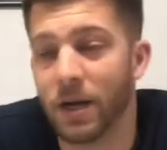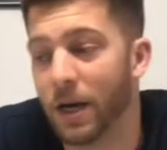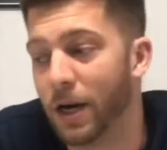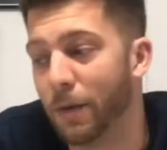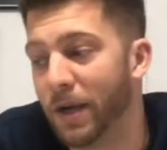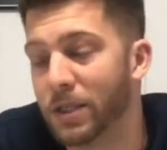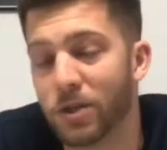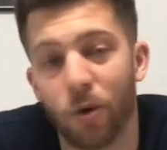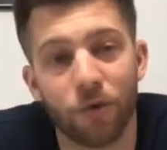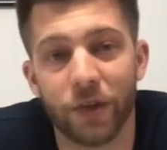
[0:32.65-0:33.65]
I
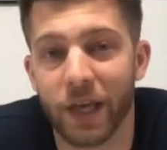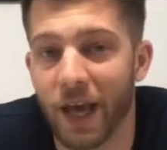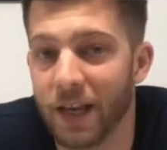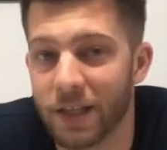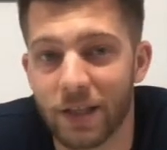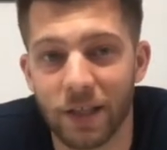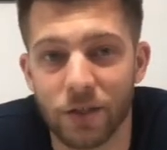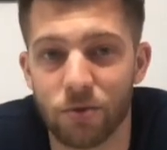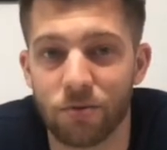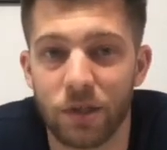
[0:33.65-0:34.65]
don't think anything
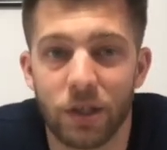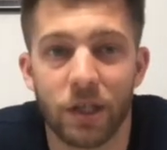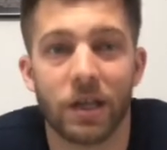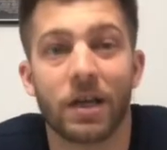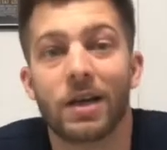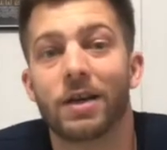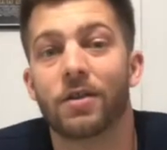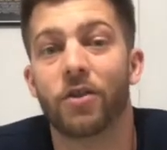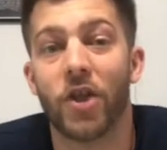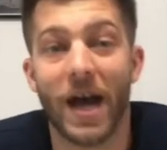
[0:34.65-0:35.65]
is really
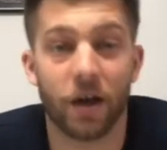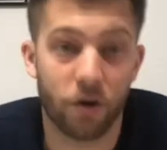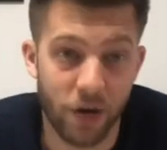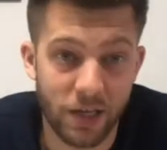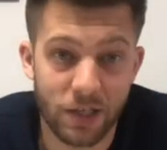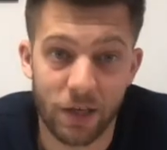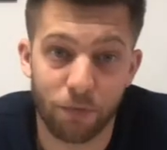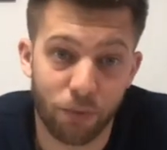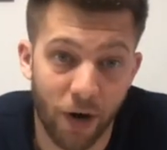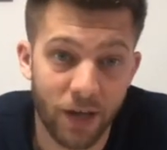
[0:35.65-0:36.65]
that crazy in
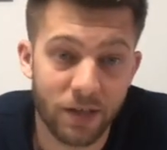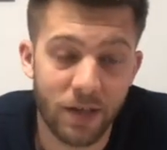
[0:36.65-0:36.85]
price.